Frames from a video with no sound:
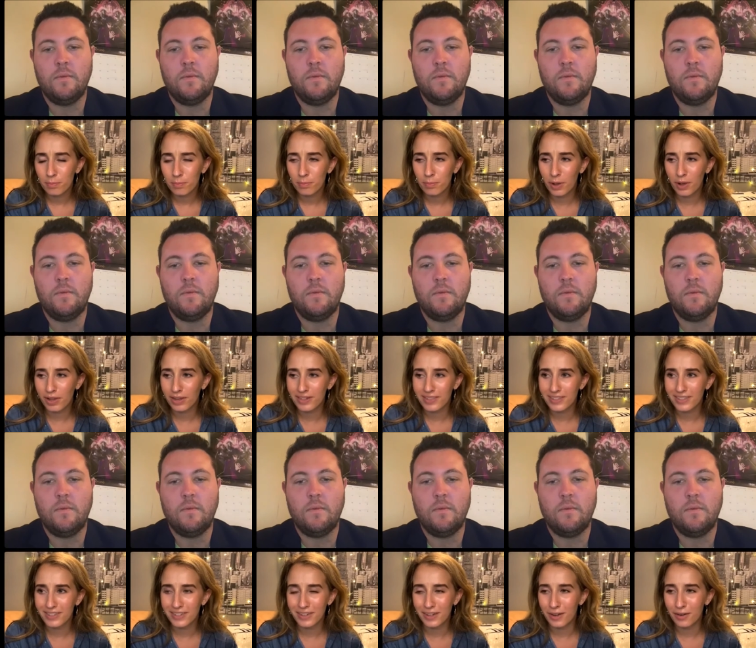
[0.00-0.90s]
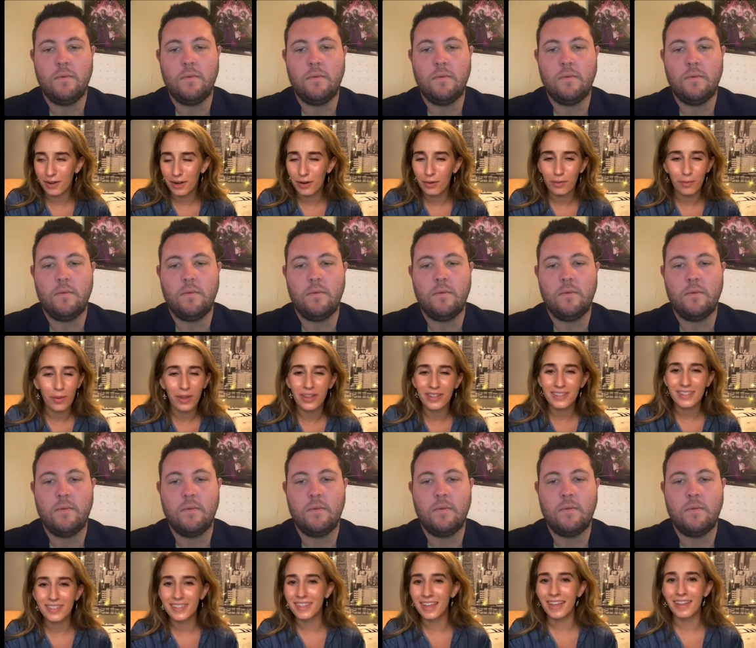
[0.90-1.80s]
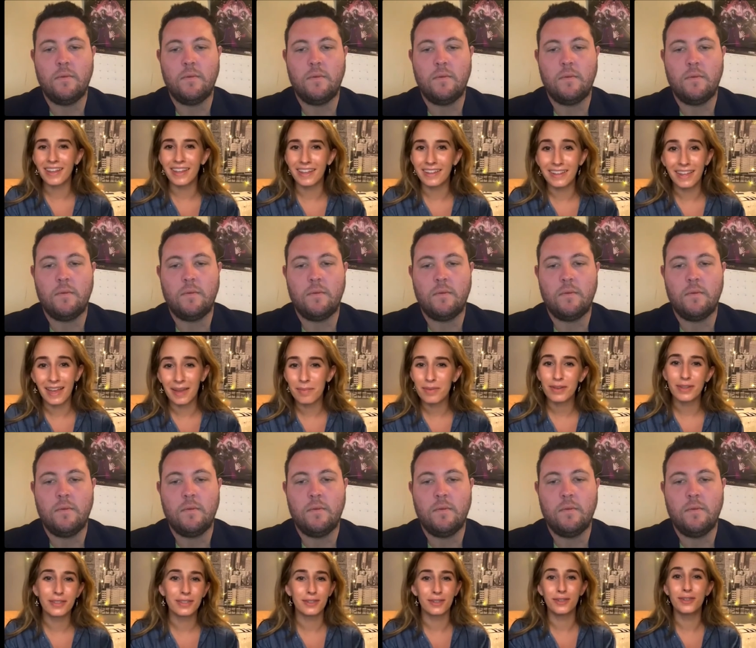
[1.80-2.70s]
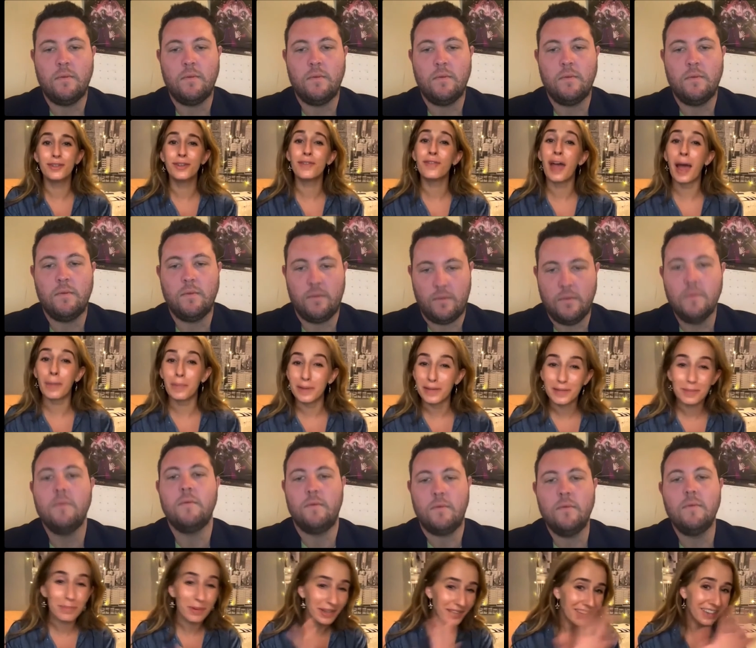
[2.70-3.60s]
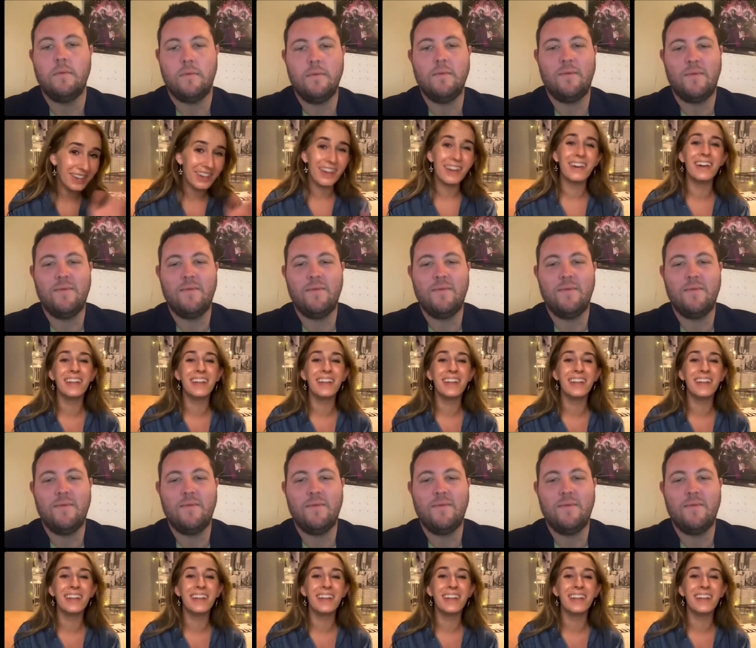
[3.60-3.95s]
Speaker 1: but you know, I don't like to say it like that because it shouldn't have happened, but you know,